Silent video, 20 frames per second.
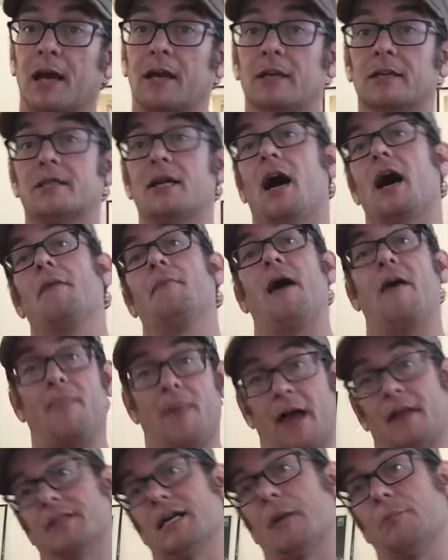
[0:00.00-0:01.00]
kind of time and
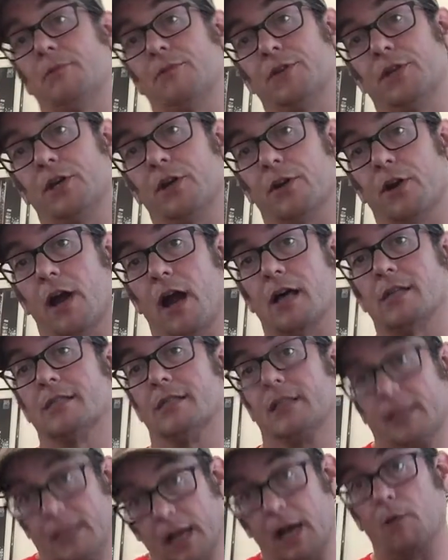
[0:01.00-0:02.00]
that type of a
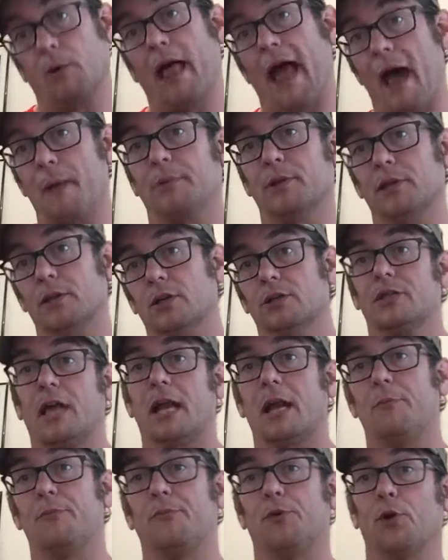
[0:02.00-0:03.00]
curiosity that I will happily look
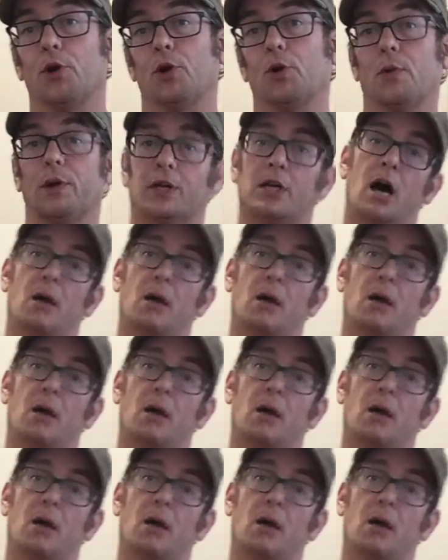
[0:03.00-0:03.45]
that up for you and